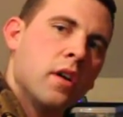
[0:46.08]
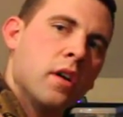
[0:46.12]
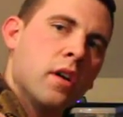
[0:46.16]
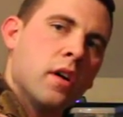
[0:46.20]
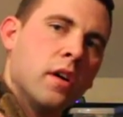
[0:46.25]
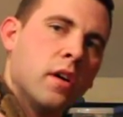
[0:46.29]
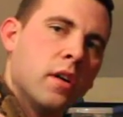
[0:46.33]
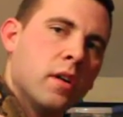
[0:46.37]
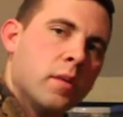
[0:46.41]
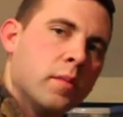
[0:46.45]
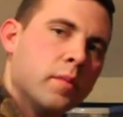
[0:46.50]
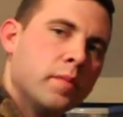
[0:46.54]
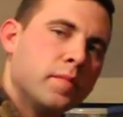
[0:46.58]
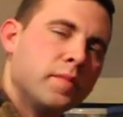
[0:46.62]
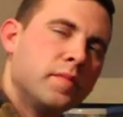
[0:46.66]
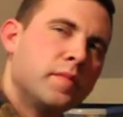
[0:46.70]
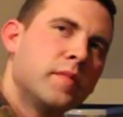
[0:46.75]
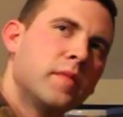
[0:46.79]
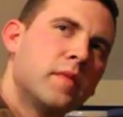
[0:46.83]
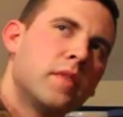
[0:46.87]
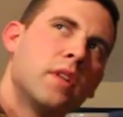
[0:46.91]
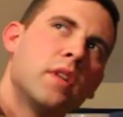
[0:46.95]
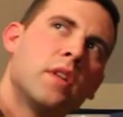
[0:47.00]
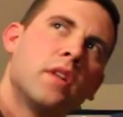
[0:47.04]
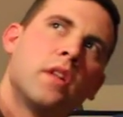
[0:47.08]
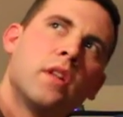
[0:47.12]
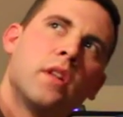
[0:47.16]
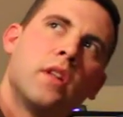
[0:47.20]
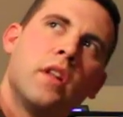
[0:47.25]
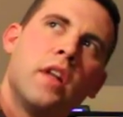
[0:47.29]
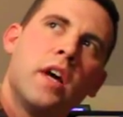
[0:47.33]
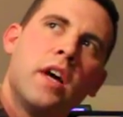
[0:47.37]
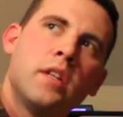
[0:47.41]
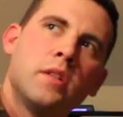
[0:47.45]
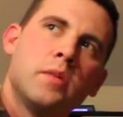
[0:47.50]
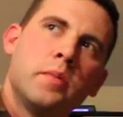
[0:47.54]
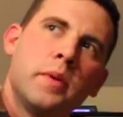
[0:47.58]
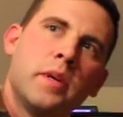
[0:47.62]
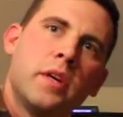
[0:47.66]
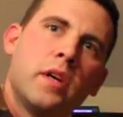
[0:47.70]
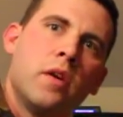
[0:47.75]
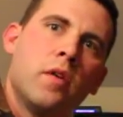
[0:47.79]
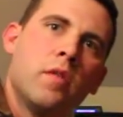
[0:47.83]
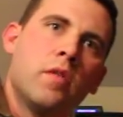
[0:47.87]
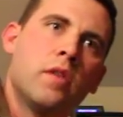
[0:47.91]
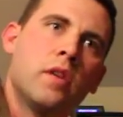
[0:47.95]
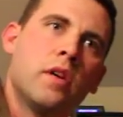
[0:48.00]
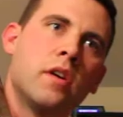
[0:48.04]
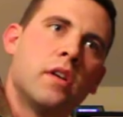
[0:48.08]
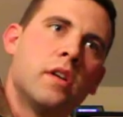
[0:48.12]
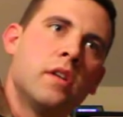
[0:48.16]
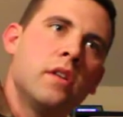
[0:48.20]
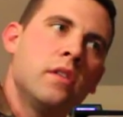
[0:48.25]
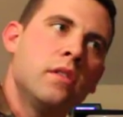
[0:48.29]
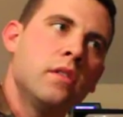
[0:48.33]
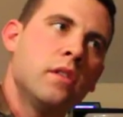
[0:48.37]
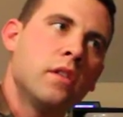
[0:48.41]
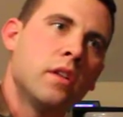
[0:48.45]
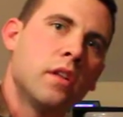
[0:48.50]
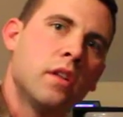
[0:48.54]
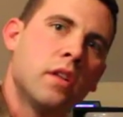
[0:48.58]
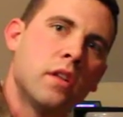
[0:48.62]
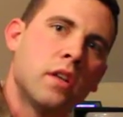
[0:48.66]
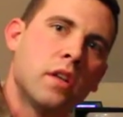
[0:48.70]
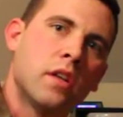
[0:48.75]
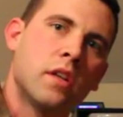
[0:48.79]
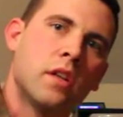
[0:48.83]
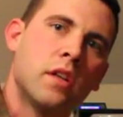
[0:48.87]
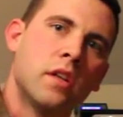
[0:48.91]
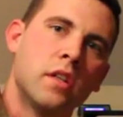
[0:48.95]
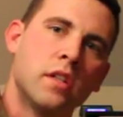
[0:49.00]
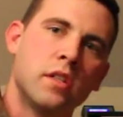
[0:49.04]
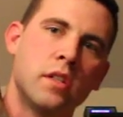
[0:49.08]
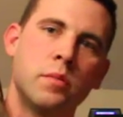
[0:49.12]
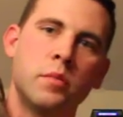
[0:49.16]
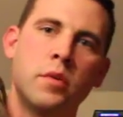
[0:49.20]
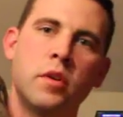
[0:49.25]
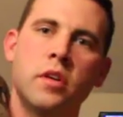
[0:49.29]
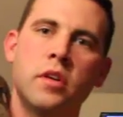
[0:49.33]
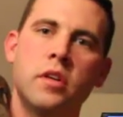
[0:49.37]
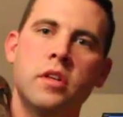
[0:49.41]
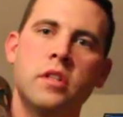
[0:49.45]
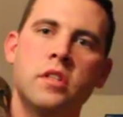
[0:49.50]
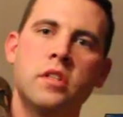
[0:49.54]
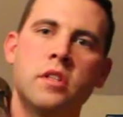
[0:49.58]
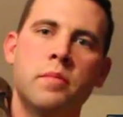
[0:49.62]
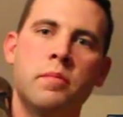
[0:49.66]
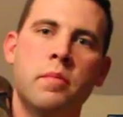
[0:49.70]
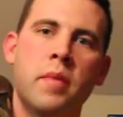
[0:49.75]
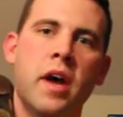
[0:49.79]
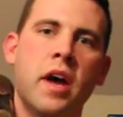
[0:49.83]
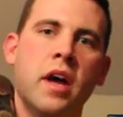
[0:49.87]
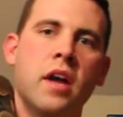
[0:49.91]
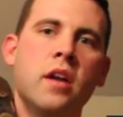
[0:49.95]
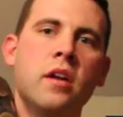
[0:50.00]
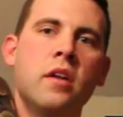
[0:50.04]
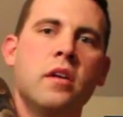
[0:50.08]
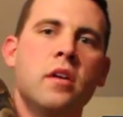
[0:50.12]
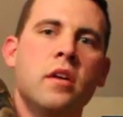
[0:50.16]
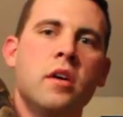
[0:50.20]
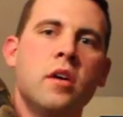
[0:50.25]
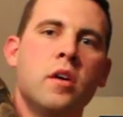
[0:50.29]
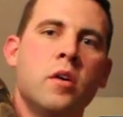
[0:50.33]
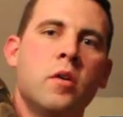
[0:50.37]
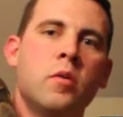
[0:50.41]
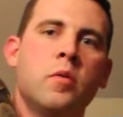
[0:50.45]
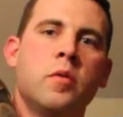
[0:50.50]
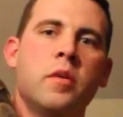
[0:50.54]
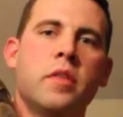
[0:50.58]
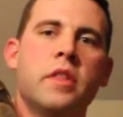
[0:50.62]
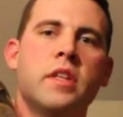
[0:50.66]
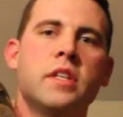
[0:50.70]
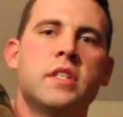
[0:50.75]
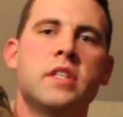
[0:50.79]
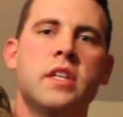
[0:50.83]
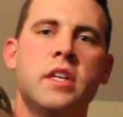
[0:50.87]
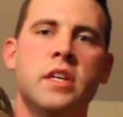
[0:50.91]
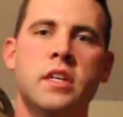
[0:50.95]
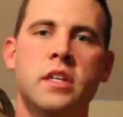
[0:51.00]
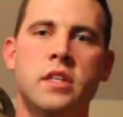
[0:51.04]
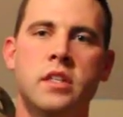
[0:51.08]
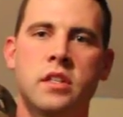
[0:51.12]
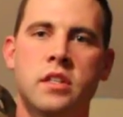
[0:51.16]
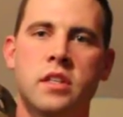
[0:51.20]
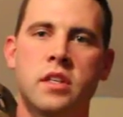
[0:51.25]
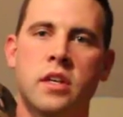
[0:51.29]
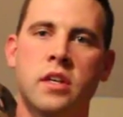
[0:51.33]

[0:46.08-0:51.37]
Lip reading: Lots been going on, some good, some bad with the snakes.